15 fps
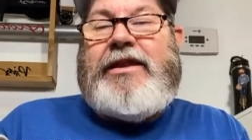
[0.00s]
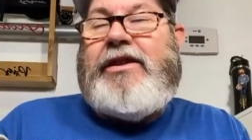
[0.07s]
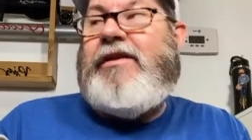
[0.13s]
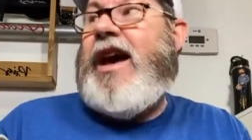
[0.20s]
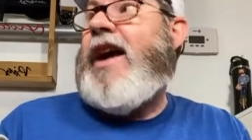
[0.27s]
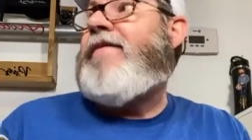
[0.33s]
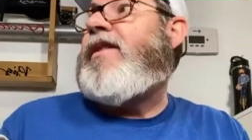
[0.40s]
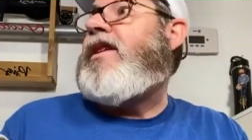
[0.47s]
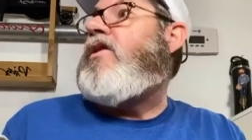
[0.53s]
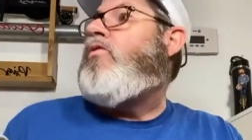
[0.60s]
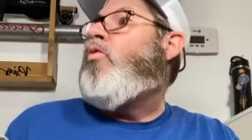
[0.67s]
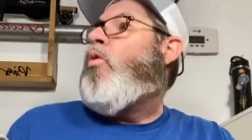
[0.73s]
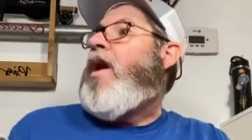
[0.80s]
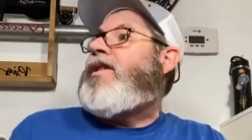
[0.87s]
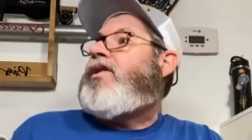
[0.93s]
You have the
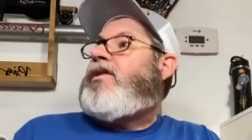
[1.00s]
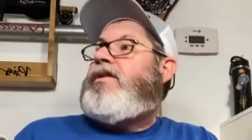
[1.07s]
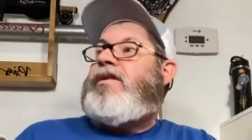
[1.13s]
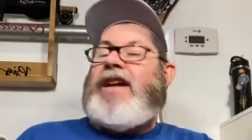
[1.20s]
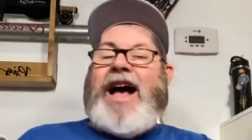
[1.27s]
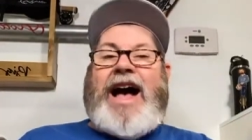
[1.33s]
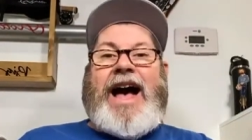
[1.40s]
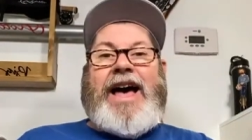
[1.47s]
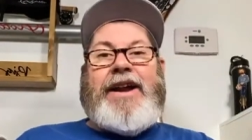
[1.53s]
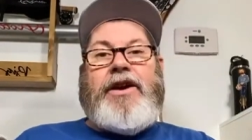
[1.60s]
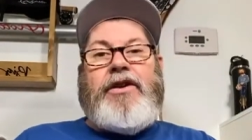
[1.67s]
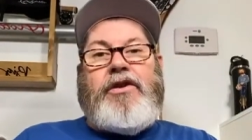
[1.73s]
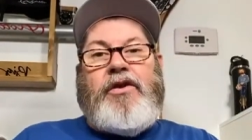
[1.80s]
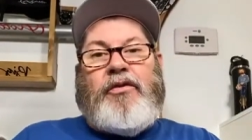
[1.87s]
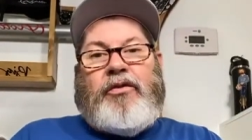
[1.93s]
Western
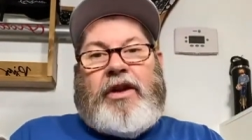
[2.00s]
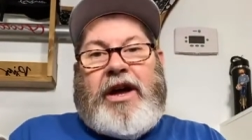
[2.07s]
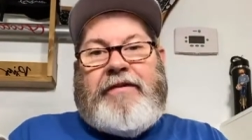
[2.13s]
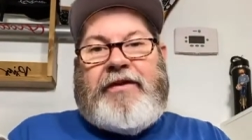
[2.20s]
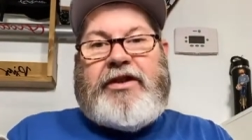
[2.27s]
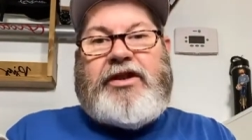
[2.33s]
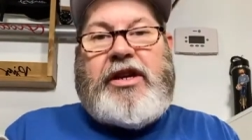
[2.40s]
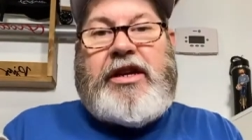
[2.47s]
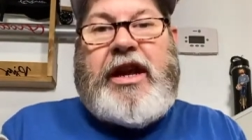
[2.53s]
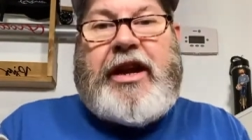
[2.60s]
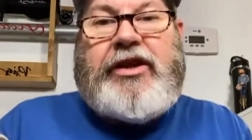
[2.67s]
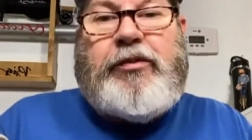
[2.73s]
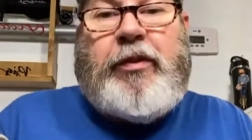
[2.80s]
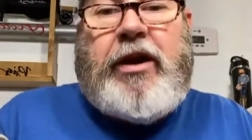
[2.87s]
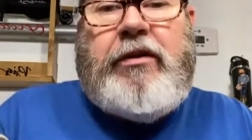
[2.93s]
Idaho Fly Fishing
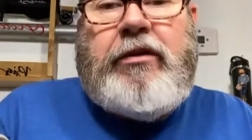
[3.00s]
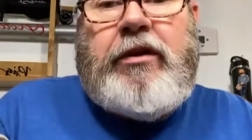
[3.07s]
Expo.